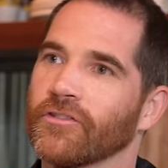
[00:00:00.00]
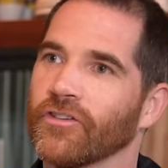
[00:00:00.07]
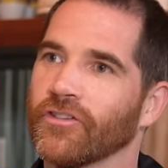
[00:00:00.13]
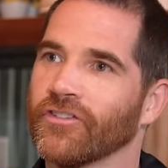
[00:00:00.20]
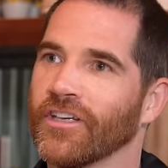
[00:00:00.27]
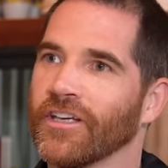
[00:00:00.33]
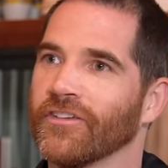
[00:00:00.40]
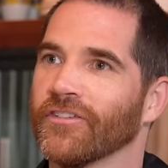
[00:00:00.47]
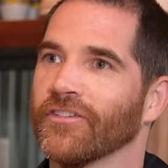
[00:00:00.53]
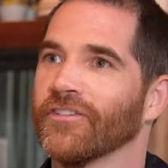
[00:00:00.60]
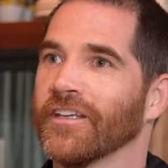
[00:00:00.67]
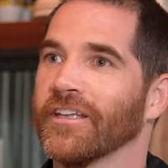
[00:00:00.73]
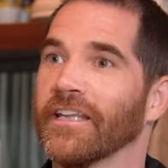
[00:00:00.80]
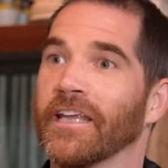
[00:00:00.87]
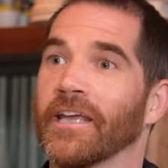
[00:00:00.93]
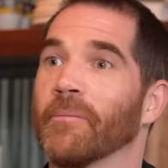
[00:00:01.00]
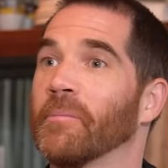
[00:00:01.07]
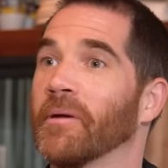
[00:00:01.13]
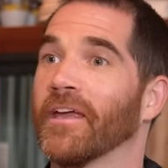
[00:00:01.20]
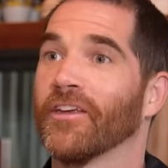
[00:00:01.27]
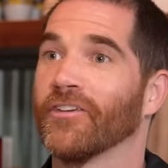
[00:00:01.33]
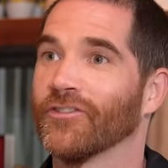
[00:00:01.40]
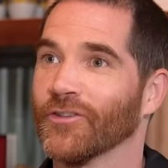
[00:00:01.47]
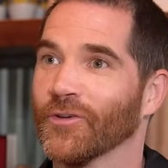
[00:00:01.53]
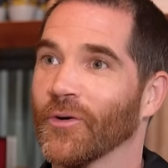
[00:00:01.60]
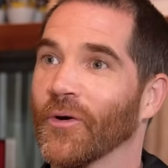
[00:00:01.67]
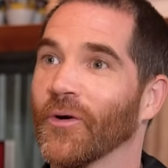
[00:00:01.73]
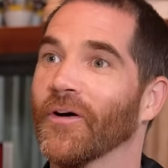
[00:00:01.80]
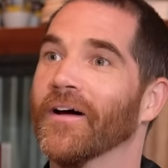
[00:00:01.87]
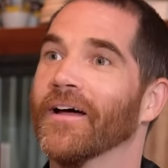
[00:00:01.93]
to Seasons in the Abyss
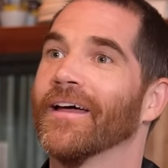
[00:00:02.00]
or...